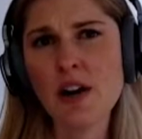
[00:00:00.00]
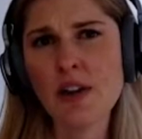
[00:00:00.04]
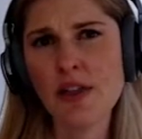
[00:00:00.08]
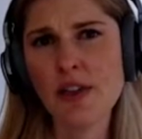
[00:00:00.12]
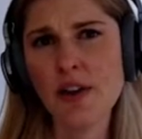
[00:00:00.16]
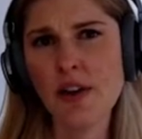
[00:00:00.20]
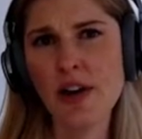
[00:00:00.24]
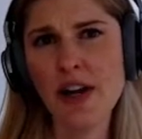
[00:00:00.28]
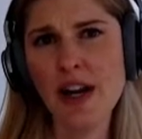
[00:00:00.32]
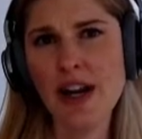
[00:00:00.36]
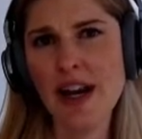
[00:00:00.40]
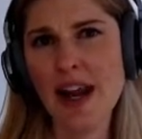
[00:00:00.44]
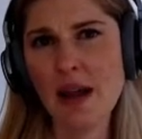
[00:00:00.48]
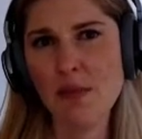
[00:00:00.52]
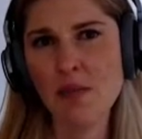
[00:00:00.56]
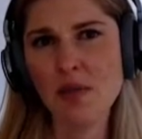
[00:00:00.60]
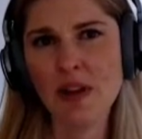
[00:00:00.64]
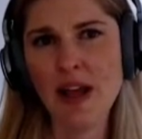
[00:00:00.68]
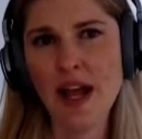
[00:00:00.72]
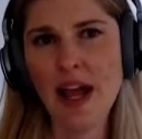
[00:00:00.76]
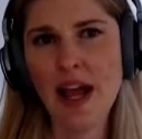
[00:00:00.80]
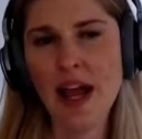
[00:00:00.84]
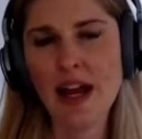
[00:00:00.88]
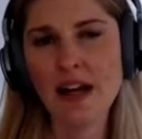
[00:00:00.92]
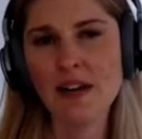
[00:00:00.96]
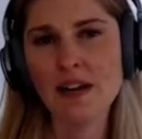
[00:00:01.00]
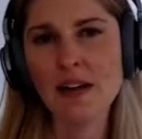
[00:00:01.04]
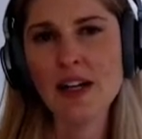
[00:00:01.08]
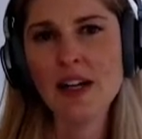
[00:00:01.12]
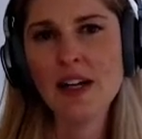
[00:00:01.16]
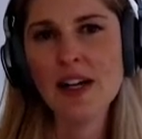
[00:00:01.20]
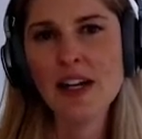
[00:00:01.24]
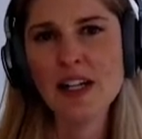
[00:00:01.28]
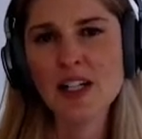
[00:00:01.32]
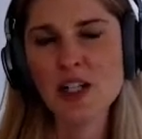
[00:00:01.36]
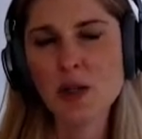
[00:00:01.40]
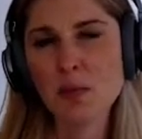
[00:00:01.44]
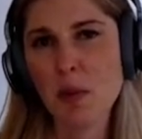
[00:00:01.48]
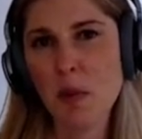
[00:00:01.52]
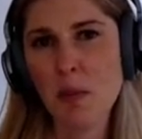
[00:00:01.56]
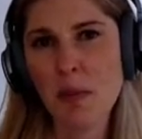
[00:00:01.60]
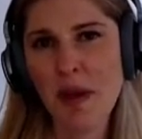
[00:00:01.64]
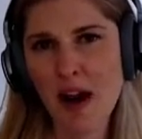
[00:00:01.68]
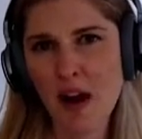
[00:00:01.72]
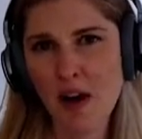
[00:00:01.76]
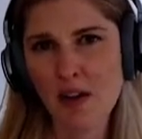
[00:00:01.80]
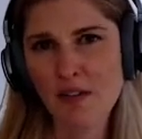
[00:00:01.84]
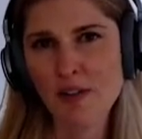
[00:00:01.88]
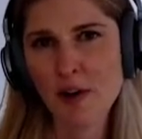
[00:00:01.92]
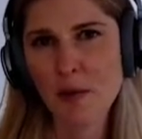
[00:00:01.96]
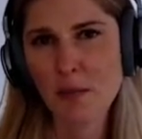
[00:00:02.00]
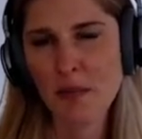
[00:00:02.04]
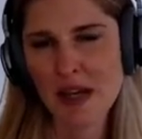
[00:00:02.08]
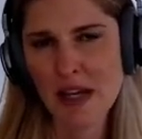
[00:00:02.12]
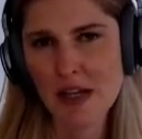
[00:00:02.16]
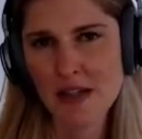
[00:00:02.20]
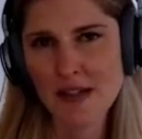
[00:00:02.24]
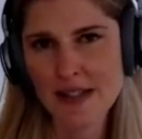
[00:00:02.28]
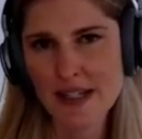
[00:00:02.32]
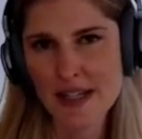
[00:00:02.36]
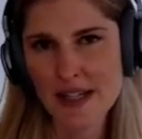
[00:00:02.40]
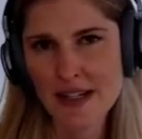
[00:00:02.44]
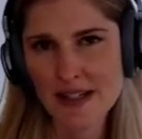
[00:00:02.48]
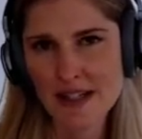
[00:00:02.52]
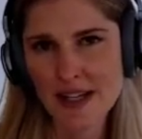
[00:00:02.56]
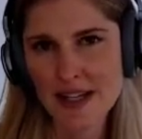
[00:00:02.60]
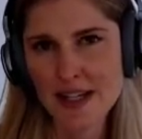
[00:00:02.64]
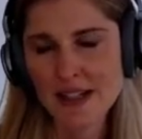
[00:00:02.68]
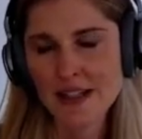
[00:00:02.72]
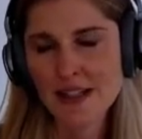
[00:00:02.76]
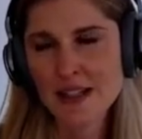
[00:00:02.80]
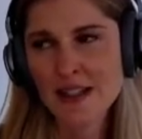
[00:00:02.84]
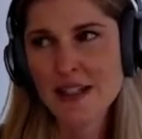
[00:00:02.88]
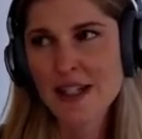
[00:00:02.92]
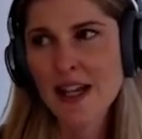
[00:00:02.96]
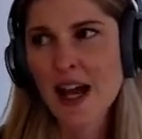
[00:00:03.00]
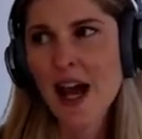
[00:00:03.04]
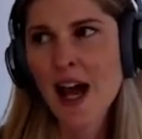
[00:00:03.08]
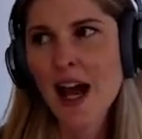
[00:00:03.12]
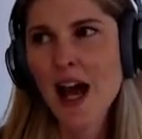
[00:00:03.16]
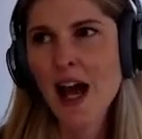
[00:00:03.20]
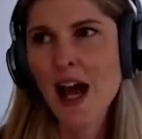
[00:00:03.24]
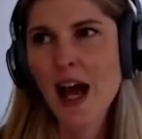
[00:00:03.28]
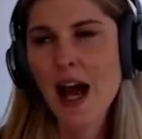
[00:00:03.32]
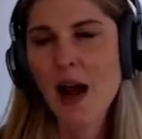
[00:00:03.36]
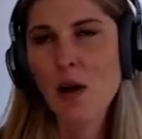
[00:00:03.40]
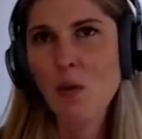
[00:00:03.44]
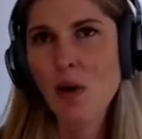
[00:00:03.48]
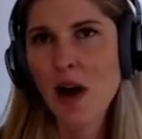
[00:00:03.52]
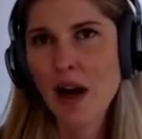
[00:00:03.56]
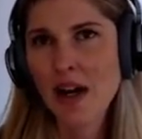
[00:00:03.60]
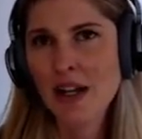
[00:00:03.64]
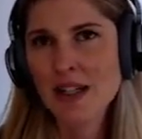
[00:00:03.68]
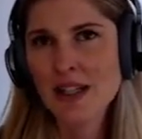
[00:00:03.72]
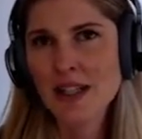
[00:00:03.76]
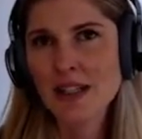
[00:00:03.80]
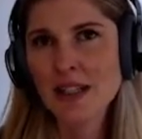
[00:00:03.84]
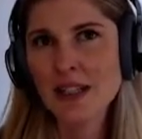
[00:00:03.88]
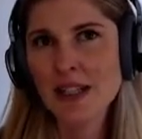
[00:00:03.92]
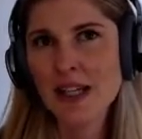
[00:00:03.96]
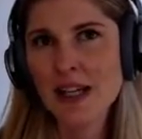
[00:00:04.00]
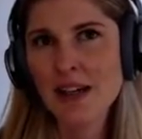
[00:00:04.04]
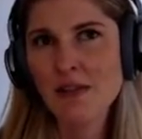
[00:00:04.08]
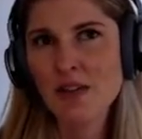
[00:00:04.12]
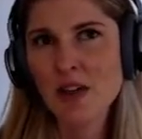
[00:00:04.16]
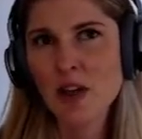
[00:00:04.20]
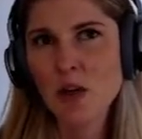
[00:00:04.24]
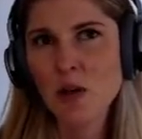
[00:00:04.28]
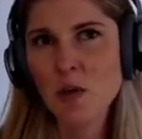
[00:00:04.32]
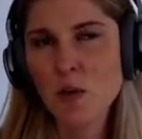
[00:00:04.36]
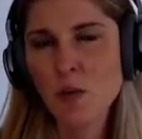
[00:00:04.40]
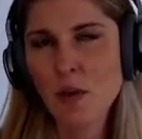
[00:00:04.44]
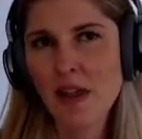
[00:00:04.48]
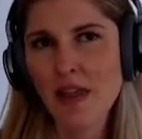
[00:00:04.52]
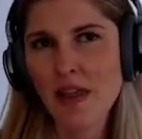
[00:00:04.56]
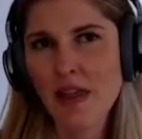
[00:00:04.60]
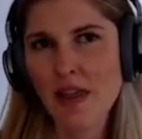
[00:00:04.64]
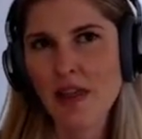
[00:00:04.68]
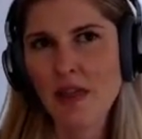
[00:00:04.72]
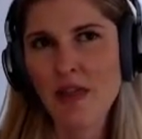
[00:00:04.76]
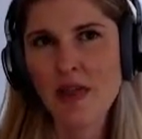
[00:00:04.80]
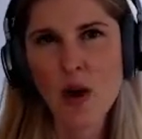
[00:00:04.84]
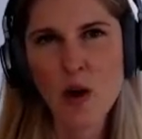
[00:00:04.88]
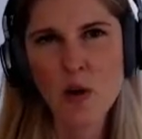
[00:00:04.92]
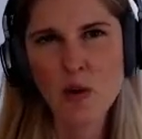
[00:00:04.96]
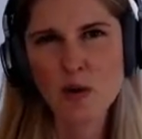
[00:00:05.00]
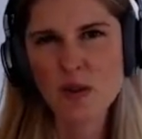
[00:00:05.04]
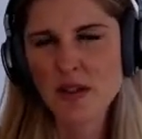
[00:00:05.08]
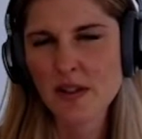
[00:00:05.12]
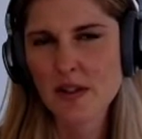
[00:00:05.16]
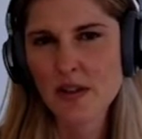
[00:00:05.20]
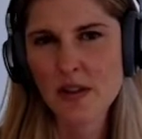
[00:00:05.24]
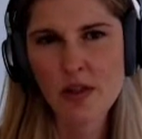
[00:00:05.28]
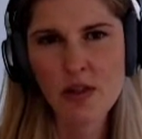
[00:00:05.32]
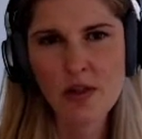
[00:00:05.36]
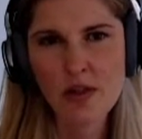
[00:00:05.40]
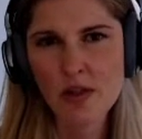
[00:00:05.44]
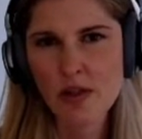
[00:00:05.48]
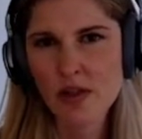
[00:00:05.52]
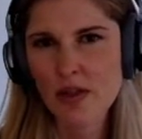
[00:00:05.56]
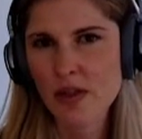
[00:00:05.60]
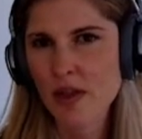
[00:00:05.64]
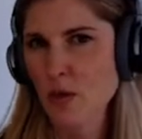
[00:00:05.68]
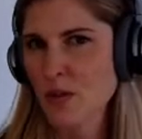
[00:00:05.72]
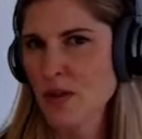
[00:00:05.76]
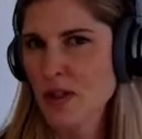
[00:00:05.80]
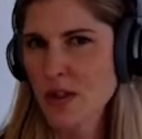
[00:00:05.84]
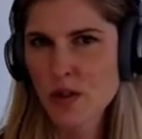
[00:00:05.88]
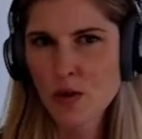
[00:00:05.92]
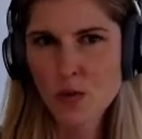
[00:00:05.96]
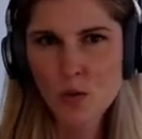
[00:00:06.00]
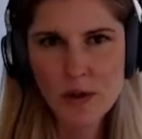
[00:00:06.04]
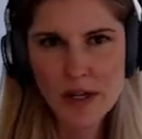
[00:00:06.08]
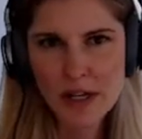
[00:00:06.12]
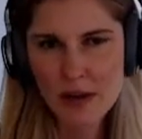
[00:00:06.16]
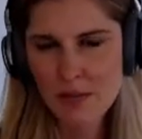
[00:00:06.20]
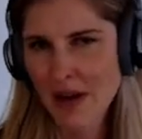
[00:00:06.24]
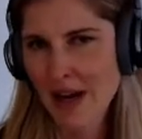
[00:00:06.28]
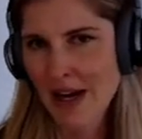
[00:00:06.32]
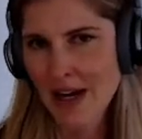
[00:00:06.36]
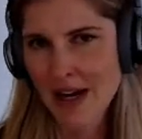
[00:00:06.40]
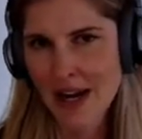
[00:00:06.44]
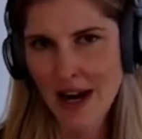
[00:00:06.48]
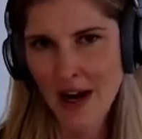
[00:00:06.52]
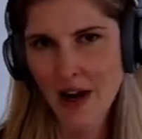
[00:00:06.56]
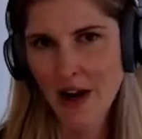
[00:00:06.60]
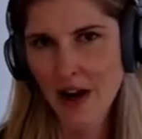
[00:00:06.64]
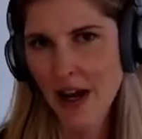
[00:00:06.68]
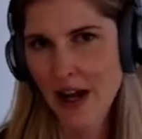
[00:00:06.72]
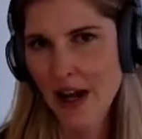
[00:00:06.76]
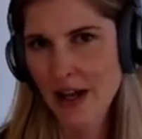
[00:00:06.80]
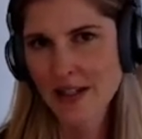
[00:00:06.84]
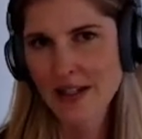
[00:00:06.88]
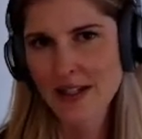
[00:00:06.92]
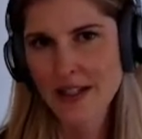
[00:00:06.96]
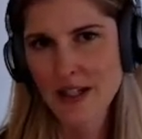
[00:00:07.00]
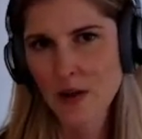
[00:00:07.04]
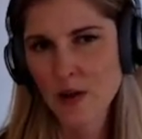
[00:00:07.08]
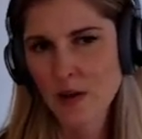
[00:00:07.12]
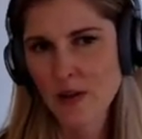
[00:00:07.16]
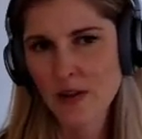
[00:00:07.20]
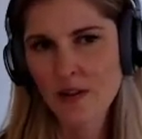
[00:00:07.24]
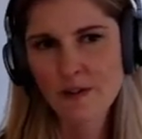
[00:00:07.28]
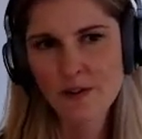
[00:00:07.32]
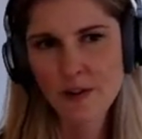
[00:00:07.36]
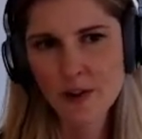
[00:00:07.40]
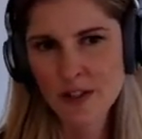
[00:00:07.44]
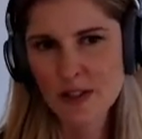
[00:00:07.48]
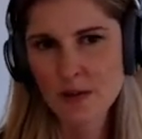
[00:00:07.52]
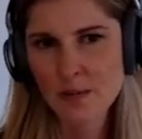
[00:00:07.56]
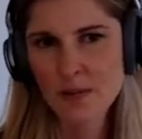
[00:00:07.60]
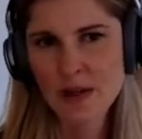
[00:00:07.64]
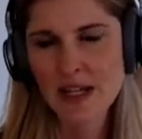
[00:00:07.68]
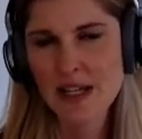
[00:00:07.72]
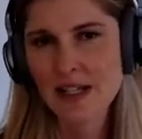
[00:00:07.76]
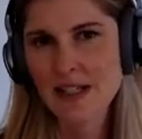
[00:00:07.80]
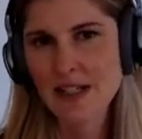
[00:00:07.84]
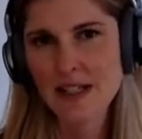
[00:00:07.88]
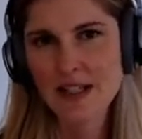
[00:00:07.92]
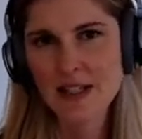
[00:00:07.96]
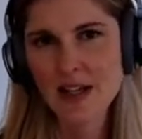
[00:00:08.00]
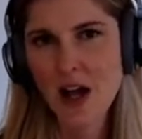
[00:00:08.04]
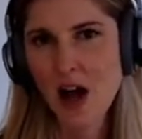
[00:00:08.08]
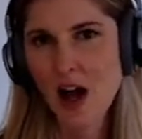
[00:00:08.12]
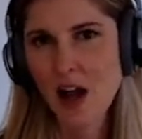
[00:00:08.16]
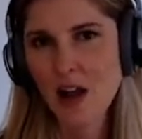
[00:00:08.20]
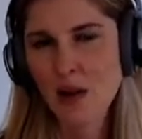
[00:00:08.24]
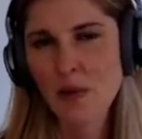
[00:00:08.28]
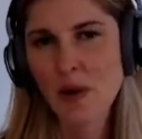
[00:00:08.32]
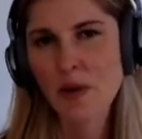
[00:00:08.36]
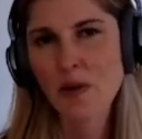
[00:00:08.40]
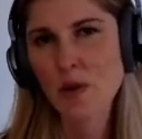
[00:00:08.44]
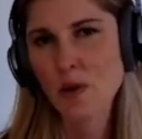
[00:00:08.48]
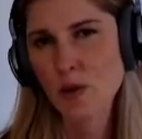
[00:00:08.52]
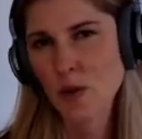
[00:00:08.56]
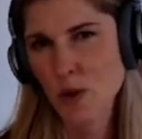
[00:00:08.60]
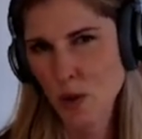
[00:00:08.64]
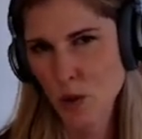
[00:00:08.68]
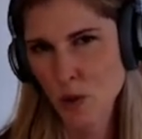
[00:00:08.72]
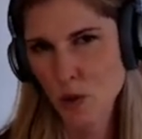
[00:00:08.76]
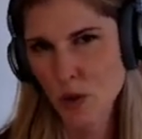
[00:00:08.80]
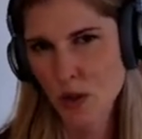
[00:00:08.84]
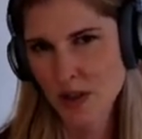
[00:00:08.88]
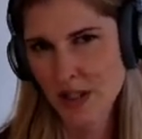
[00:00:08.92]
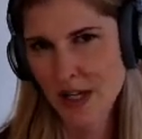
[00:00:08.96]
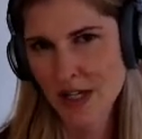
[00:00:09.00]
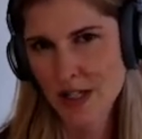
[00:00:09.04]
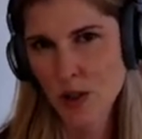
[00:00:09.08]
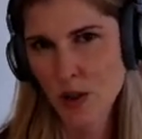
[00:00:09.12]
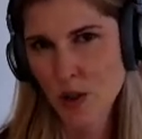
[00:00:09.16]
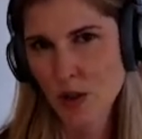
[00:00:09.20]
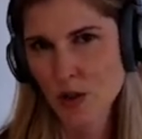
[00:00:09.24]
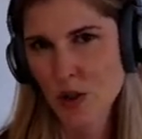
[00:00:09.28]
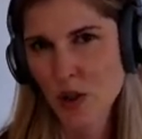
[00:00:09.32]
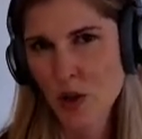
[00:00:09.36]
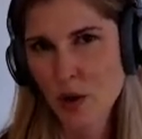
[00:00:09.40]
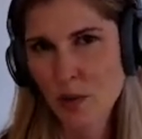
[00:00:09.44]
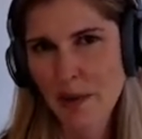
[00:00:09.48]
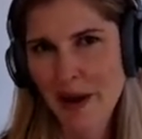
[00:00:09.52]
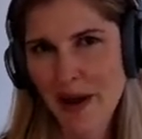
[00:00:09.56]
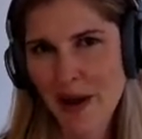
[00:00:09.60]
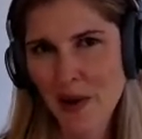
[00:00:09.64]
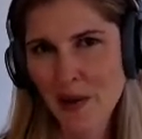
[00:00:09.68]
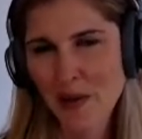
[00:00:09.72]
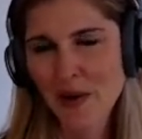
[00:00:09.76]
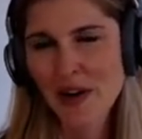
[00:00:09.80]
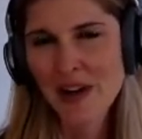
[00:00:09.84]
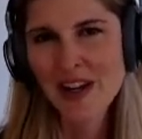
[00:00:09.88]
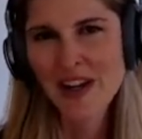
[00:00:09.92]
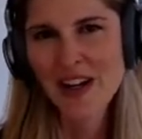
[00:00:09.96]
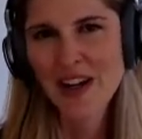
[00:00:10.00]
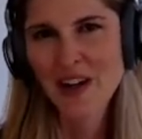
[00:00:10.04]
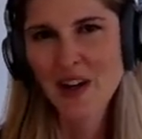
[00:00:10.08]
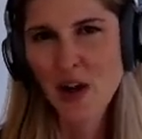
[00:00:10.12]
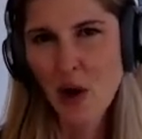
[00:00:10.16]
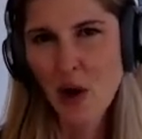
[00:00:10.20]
30-day plan to prepare for peak seasons. I wanted to leave you with those three main areas. So the first piece is all about those tools I told you about. Go